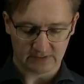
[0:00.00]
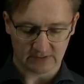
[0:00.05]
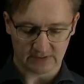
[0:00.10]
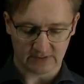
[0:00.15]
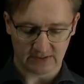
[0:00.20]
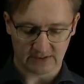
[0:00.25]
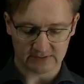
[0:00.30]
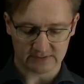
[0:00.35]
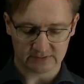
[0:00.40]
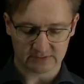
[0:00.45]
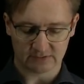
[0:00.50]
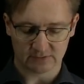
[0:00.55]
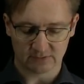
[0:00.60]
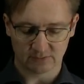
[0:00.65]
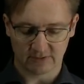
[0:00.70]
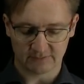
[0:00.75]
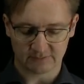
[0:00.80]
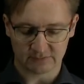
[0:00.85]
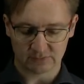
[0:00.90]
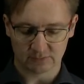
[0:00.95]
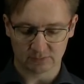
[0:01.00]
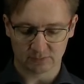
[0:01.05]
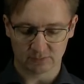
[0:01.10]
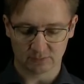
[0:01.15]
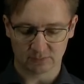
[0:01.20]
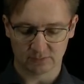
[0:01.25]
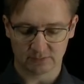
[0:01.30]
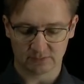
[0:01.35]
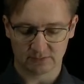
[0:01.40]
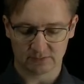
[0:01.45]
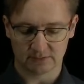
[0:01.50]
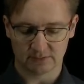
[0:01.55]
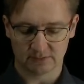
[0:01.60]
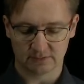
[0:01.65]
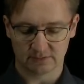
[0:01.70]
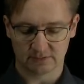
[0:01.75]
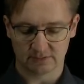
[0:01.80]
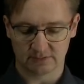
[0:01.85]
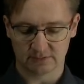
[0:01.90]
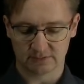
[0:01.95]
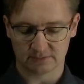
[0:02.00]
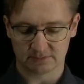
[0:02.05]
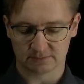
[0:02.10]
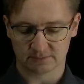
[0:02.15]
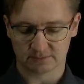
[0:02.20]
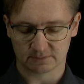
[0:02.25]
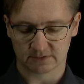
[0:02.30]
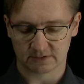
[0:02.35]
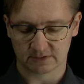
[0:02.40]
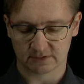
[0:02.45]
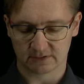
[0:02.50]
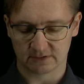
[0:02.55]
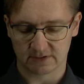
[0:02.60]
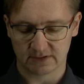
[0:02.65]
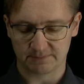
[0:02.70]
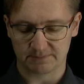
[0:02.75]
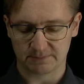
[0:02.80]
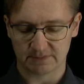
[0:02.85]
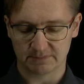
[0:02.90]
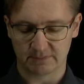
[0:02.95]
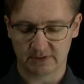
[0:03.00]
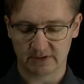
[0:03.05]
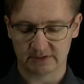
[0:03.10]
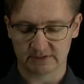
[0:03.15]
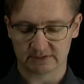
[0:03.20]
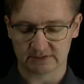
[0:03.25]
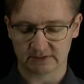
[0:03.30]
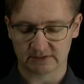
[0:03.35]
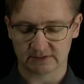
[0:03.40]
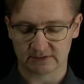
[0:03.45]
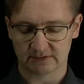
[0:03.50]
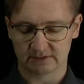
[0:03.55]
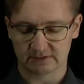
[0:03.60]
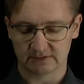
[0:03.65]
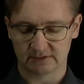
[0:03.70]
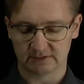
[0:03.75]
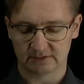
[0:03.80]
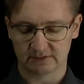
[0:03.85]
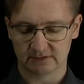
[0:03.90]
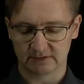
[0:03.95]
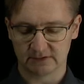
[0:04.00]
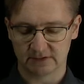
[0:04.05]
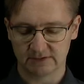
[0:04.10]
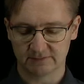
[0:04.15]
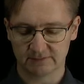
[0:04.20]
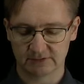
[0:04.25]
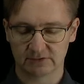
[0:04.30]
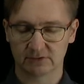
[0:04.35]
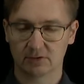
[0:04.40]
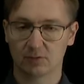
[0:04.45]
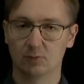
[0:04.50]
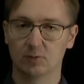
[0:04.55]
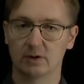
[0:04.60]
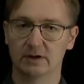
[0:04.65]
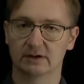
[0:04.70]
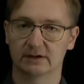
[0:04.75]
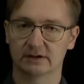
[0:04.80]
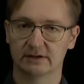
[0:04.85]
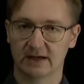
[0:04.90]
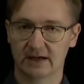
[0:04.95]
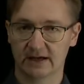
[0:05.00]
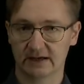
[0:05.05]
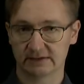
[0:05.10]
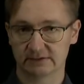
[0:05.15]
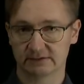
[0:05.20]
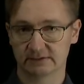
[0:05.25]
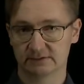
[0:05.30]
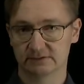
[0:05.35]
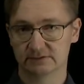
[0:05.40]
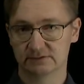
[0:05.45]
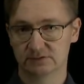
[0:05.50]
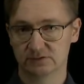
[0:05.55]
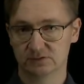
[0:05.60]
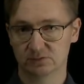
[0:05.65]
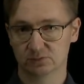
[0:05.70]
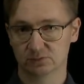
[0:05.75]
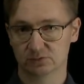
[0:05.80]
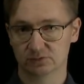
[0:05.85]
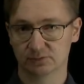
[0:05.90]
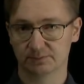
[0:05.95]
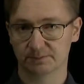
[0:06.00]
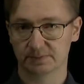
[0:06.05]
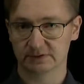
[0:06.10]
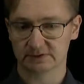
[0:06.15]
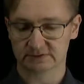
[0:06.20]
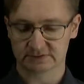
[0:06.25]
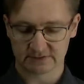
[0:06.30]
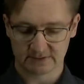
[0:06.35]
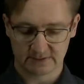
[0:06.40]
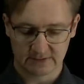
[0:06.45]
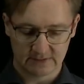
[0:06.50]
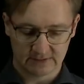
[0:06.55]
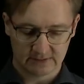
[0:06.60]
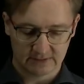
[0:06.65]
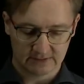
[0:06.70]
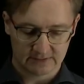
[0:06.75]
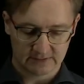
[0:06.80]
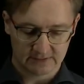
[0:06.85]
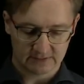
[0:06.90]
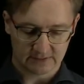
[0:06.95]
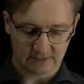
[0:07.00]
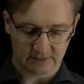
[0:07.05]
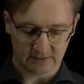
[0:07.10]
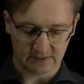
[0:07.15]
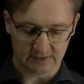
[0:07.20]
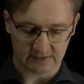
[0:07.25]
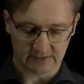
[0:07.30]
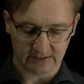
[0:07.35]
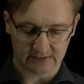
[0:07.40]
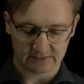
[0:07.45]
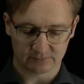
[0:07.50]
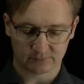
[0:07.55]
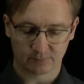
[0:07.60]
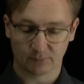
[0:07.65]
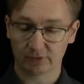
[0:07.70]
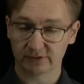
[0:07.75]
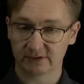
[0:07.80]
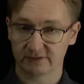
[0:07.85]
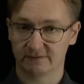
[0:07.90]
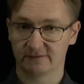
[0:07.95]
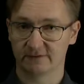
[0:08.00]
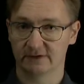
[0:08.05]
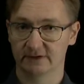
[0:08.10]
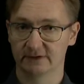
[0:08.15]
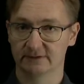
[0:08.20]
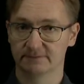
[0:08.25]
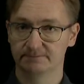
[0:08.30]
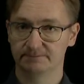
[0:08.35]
And you have to keep in mind that even though I can add two tuples, I cannot modify